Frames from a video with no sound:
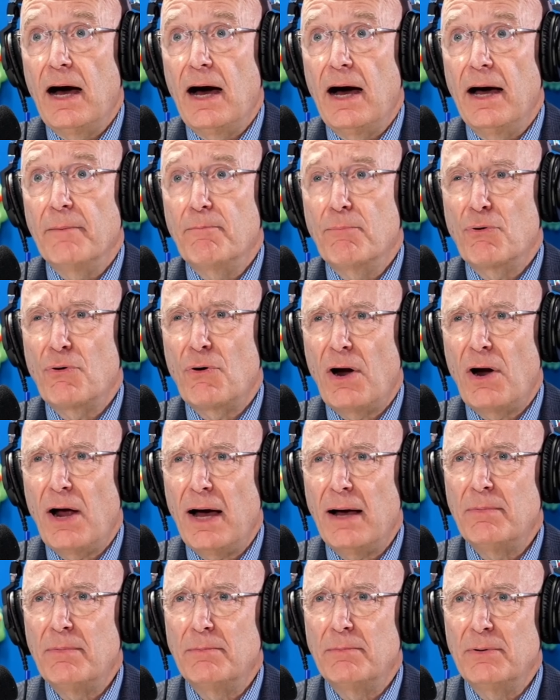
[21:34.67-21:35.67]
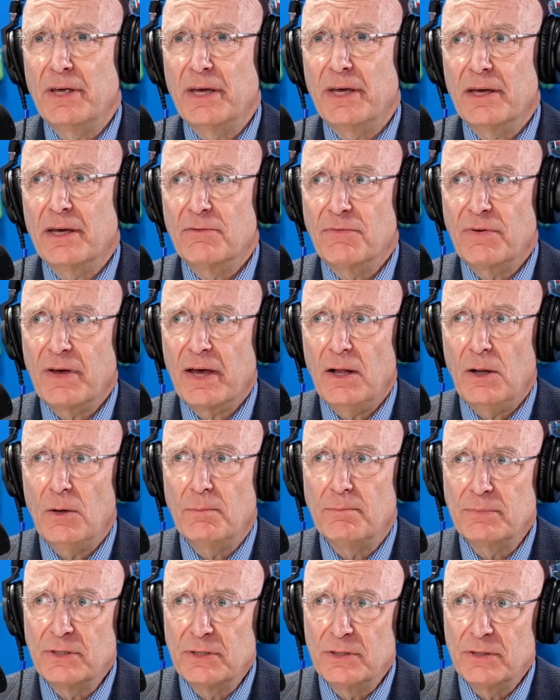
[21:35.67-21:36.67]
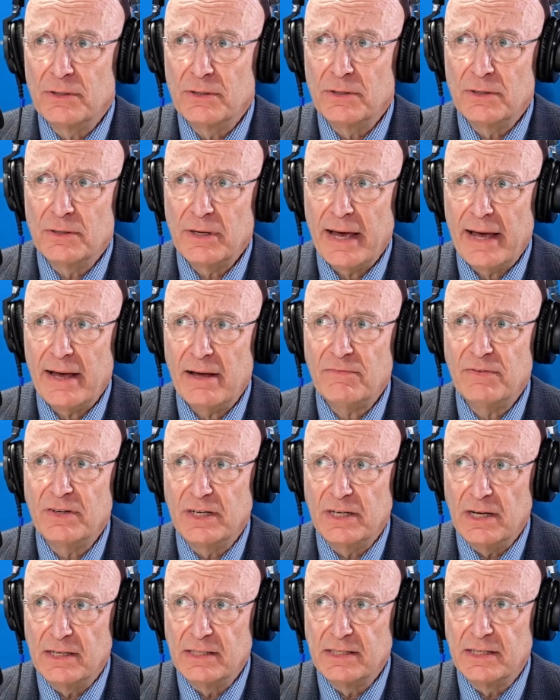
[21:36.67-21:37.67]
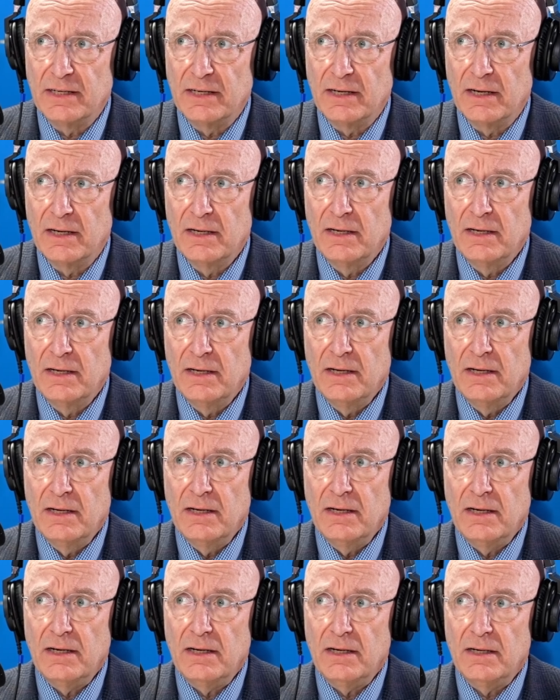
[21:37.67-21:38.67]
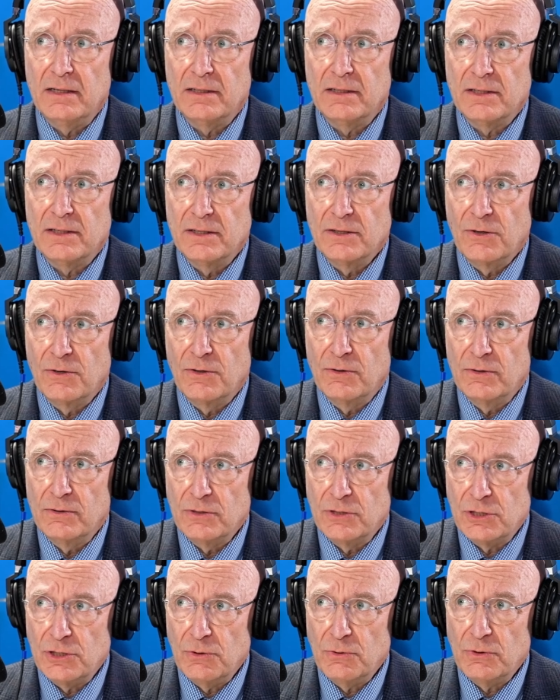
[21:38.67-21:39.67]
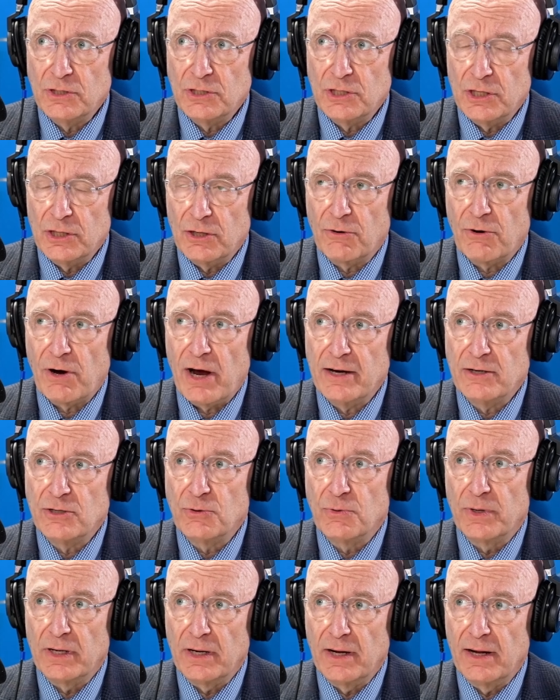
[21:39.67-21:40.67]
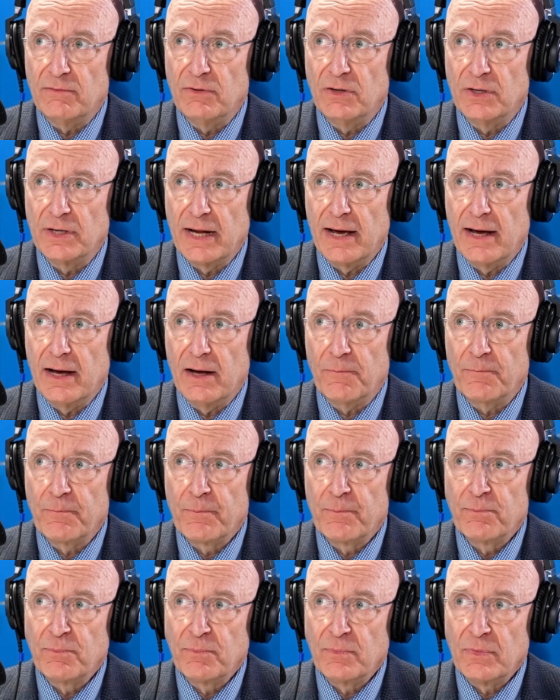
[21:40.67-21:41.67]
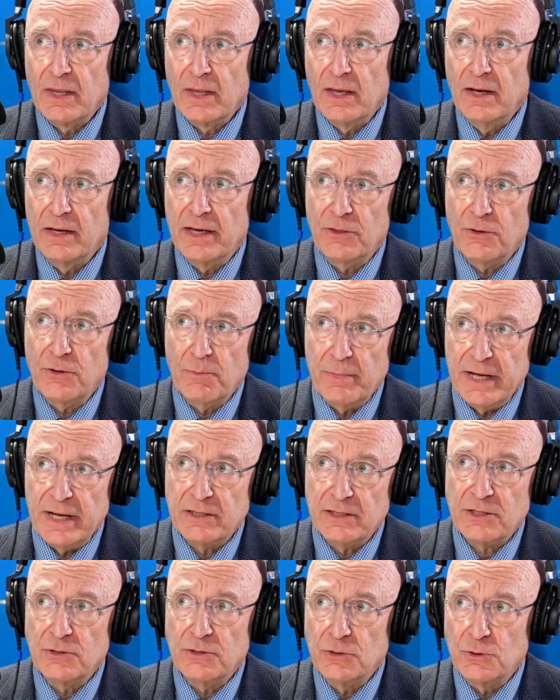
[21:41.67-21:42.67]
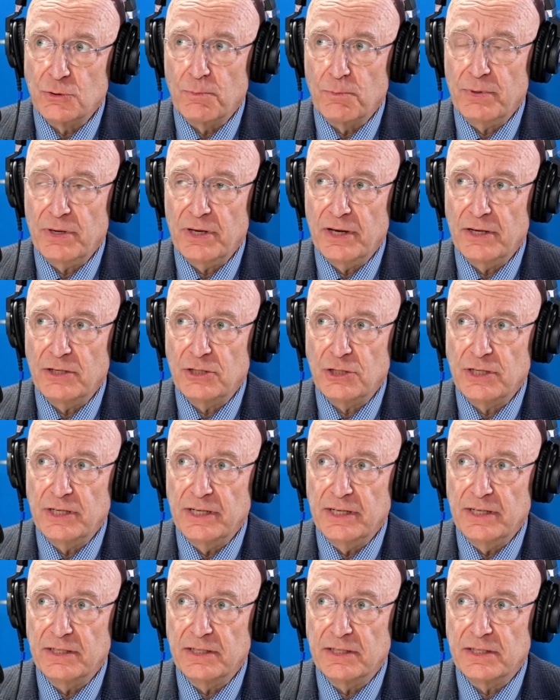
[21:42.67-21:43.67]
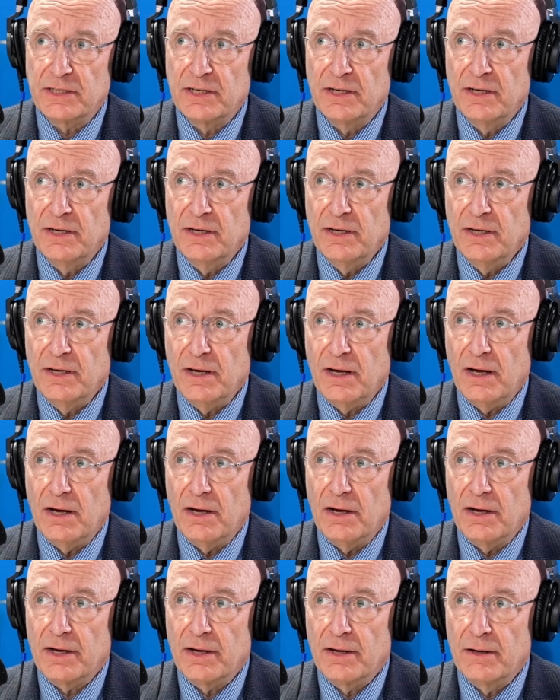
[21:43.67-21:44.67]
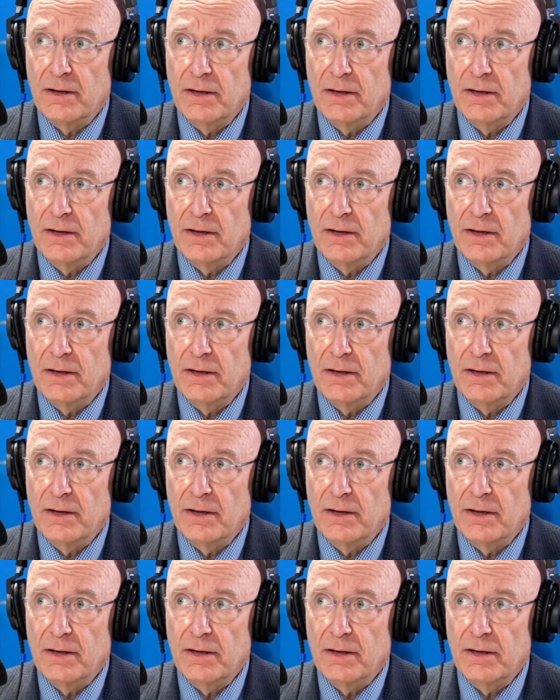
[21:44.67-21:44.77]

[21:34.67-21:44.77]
I probably have helped half a dozen uh, students at the graduate level now get their master's or PhDs, uh,